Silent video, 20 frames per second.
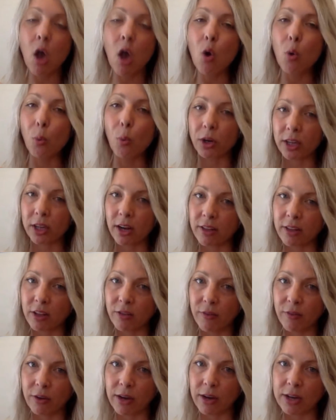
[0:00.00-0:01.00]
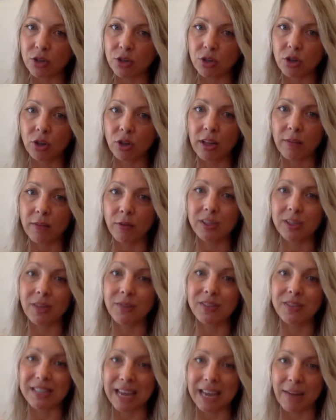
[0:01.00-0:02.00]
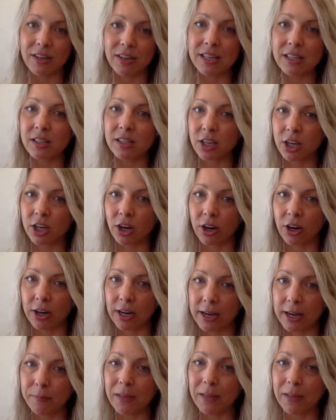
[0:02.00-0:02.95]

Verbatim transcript: working on the foundational levels of safety, security,